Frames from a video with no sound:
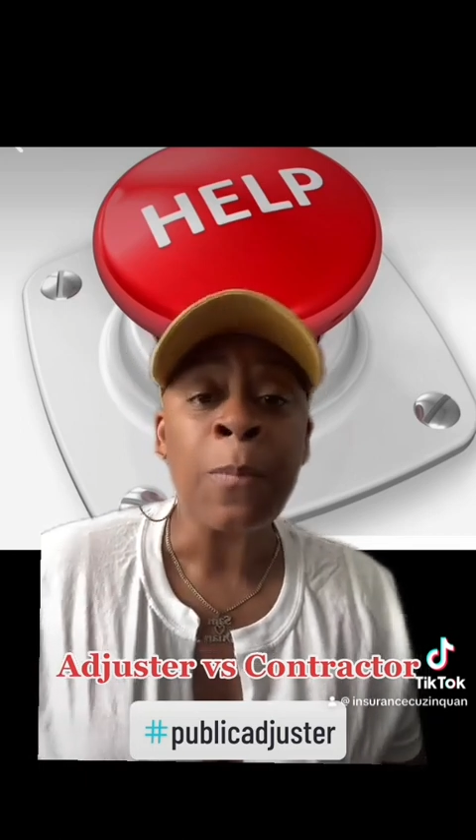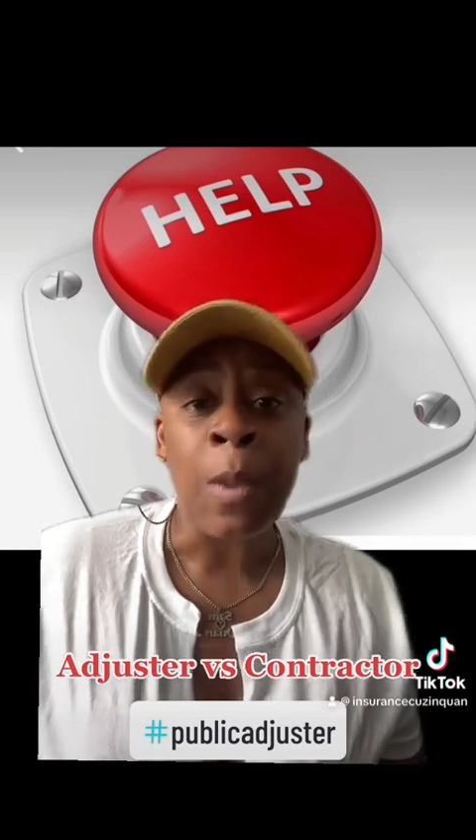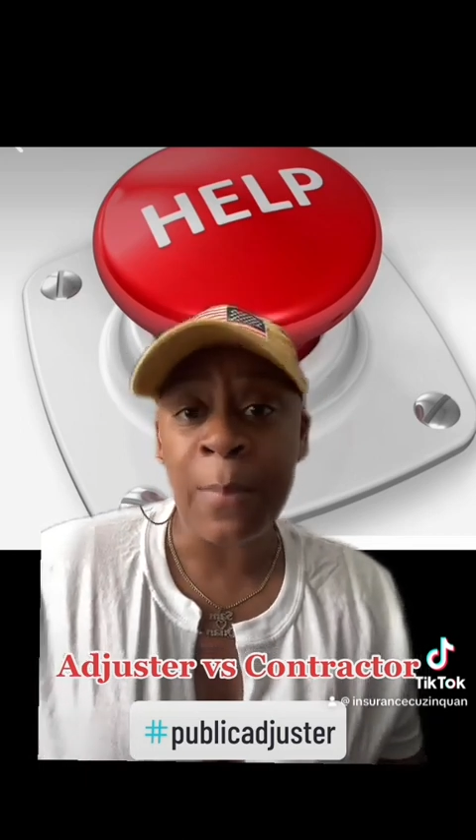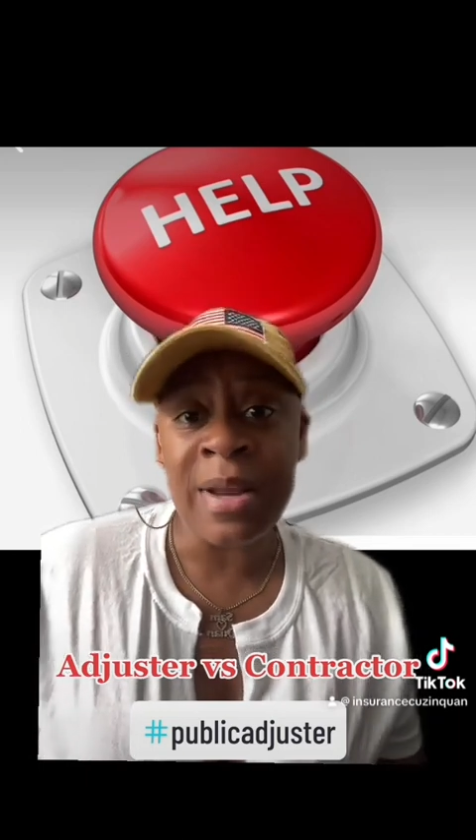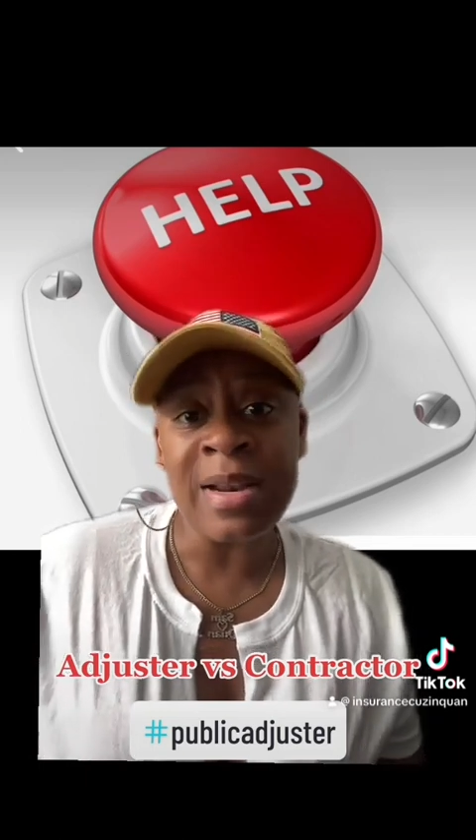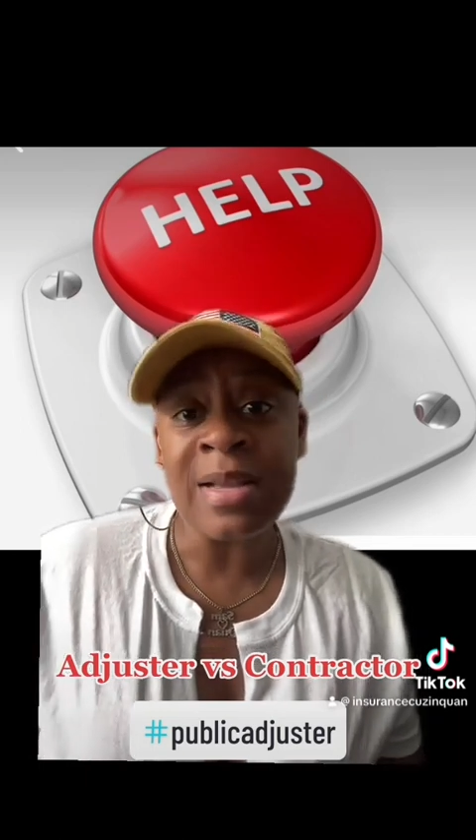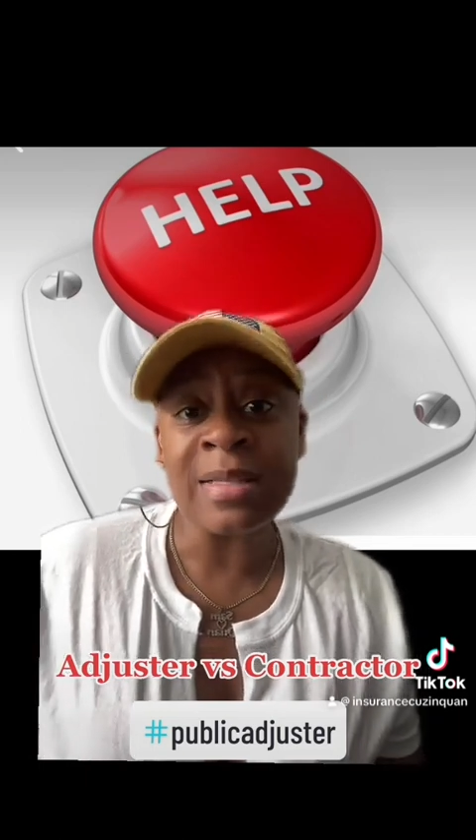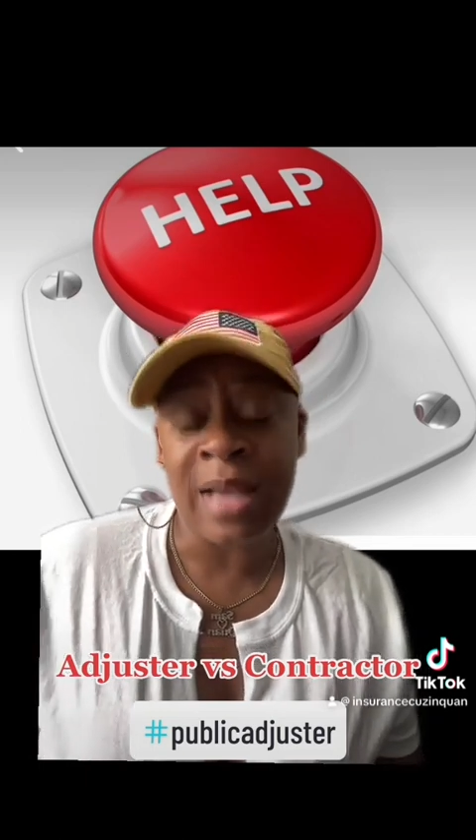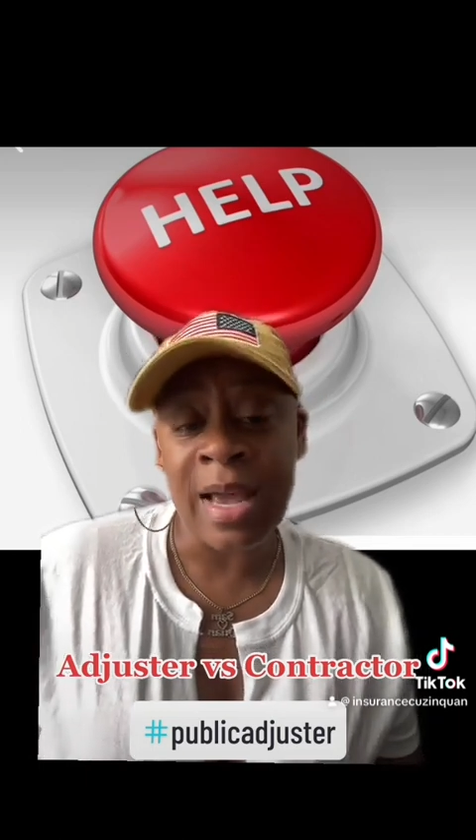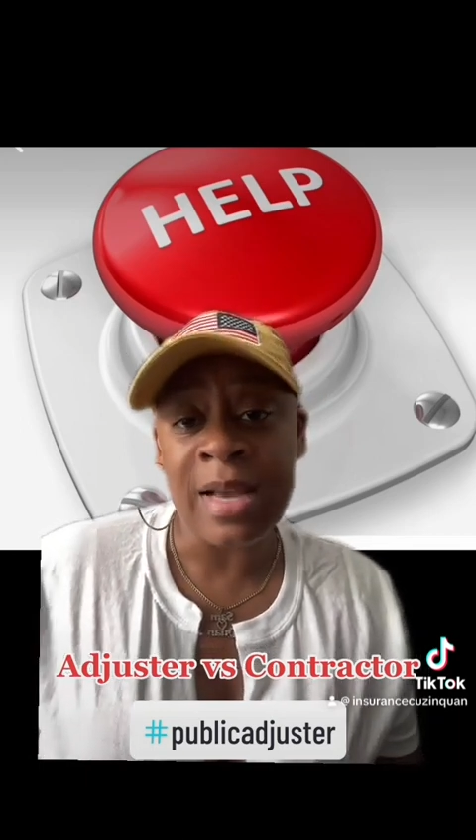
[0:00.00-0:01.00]
But in
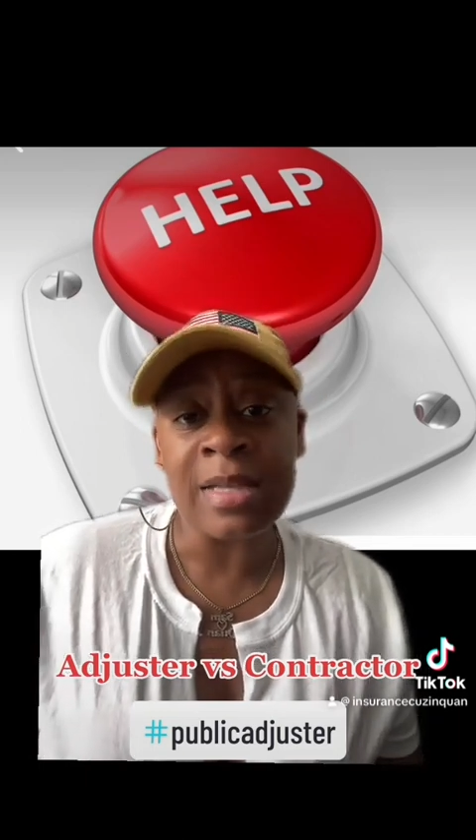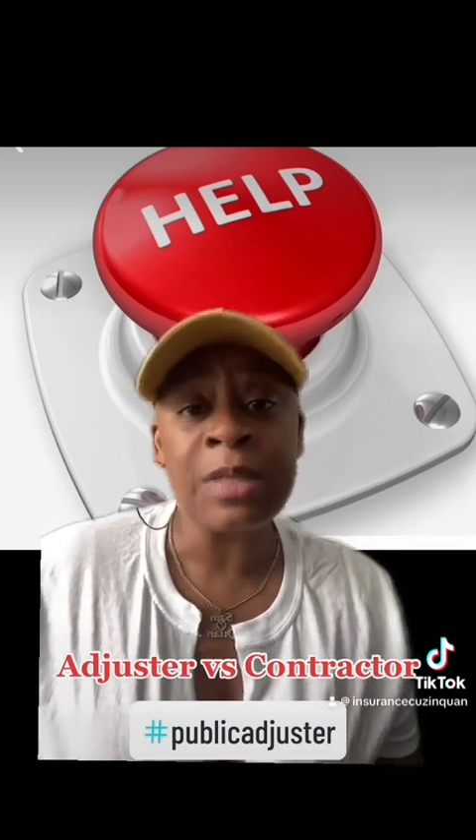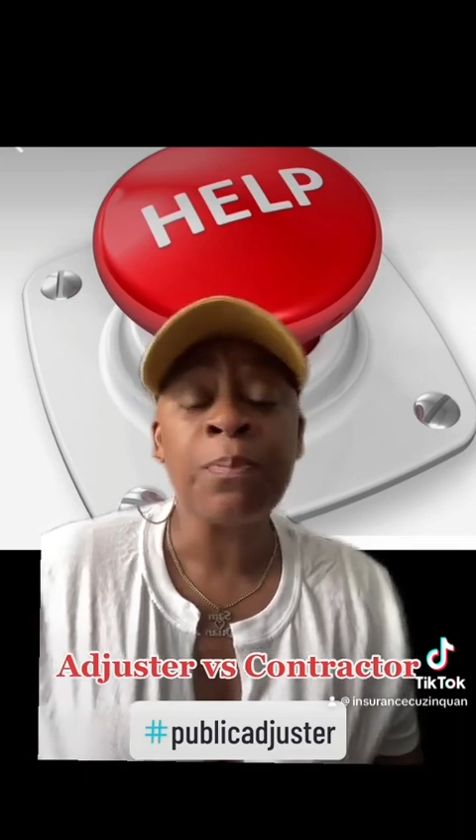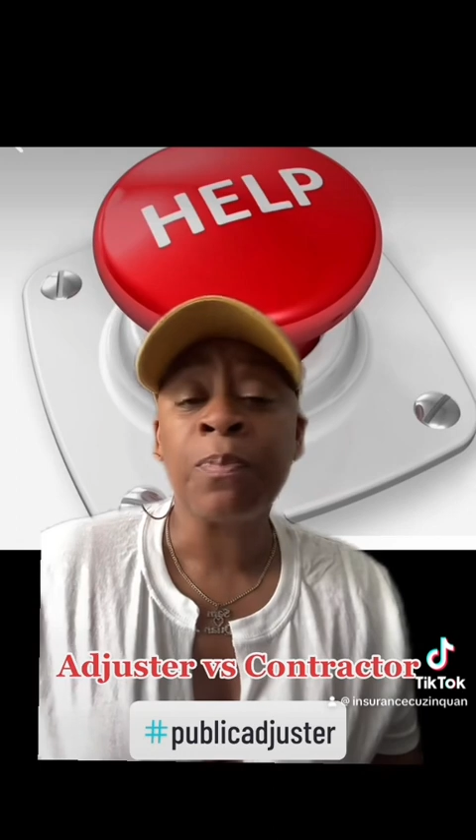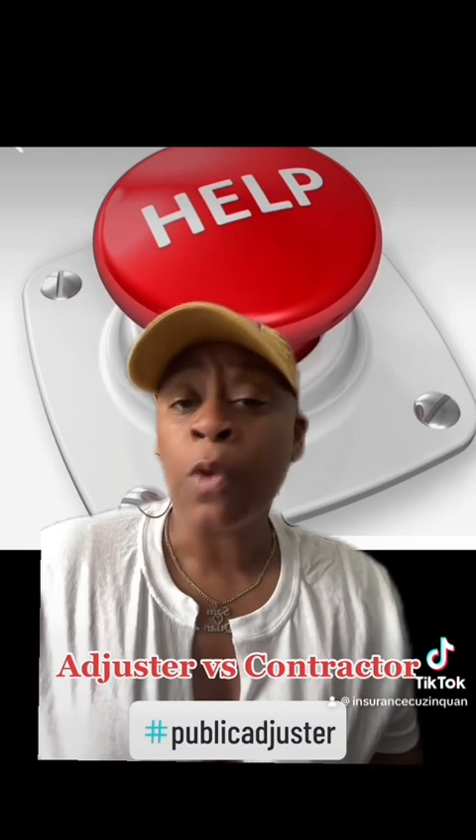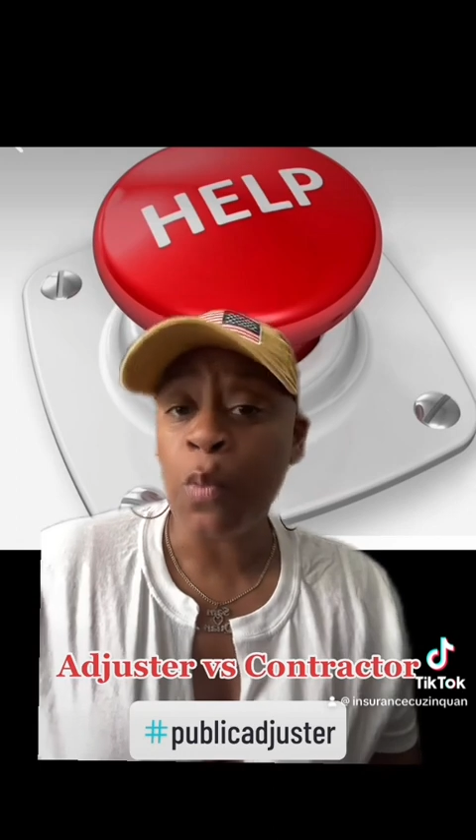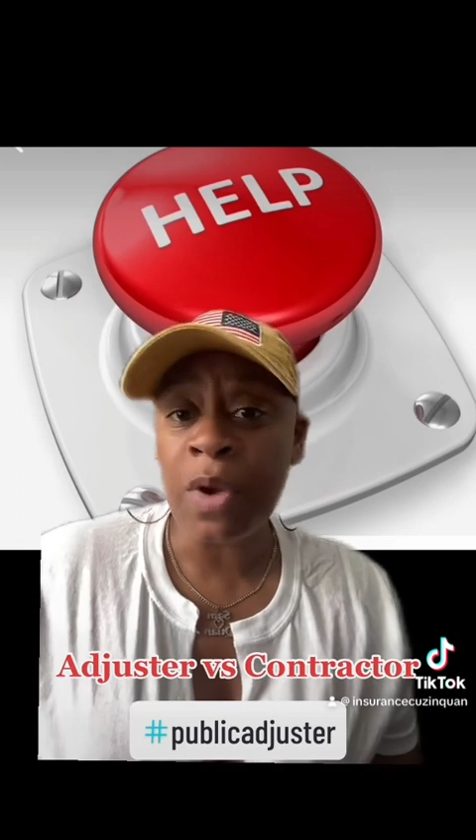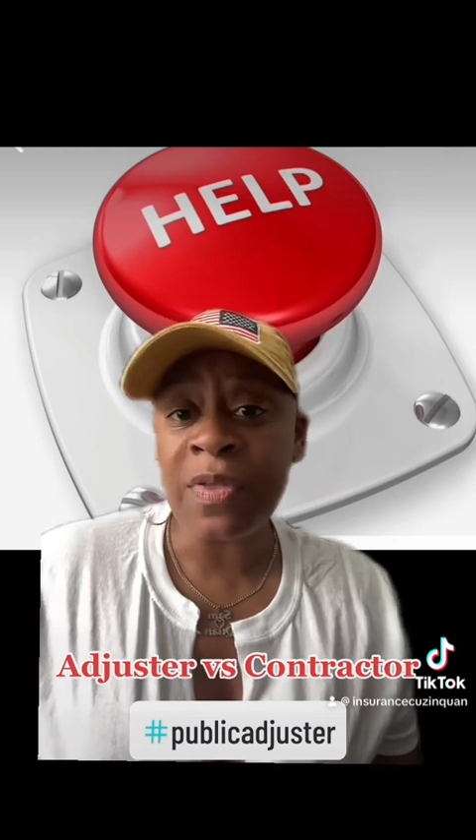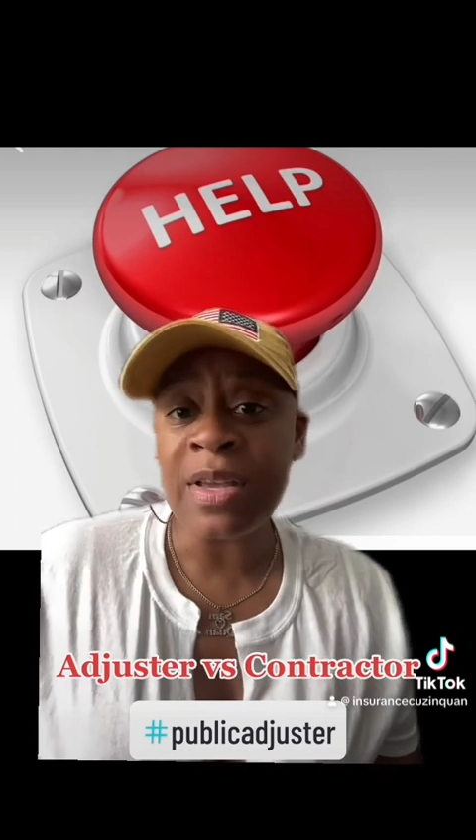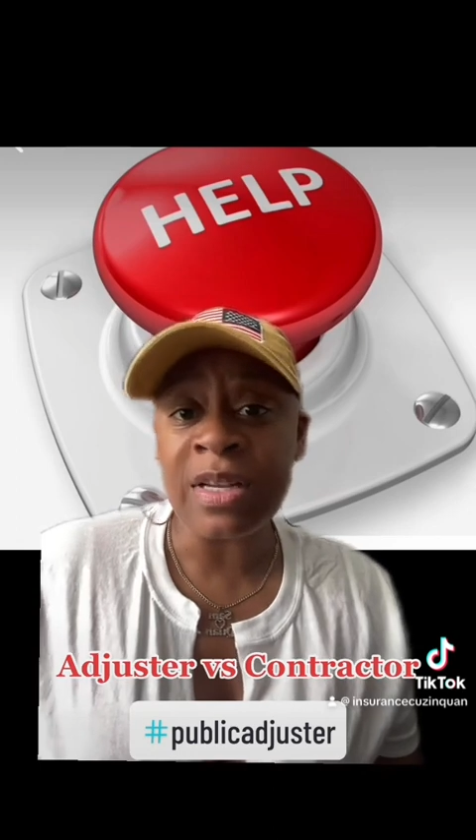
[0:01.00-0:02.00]
this case,
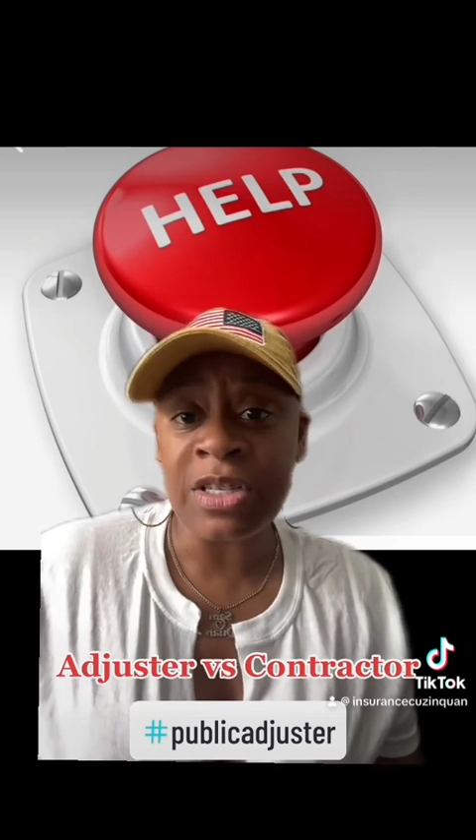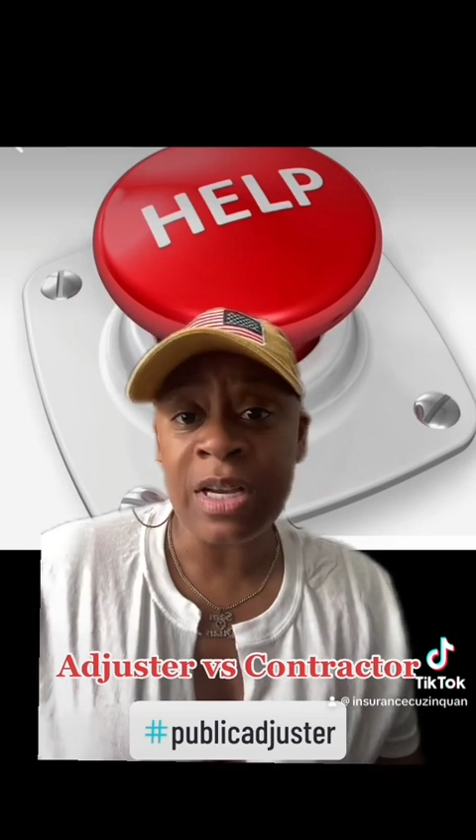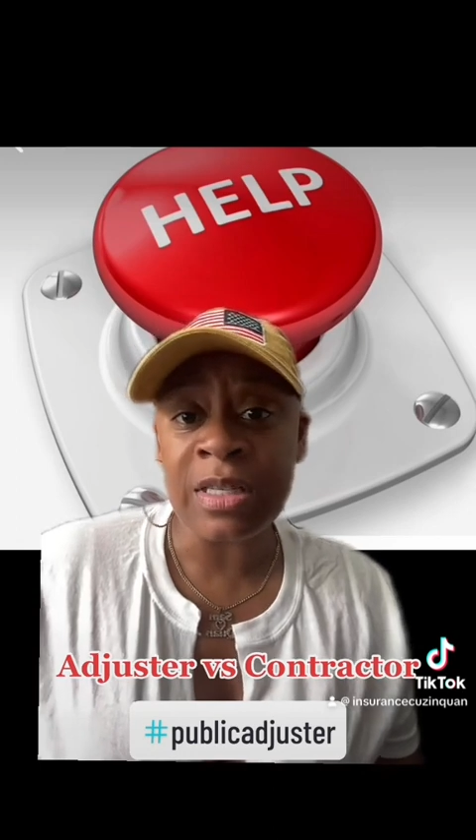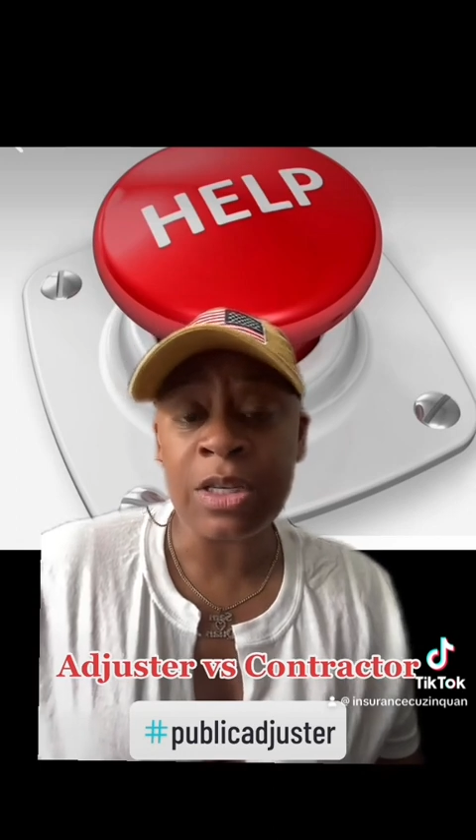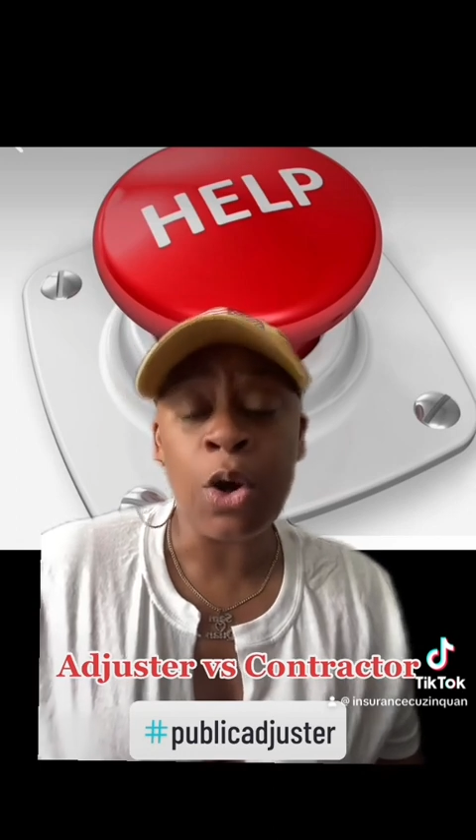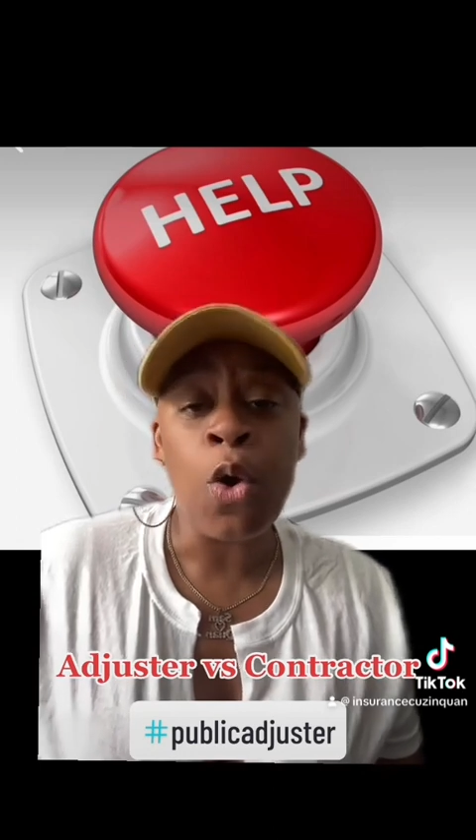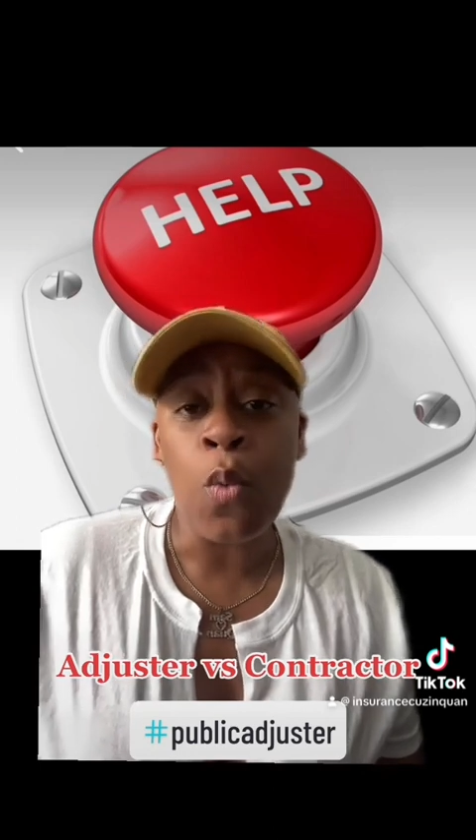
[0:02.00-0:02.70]
with the adjuster,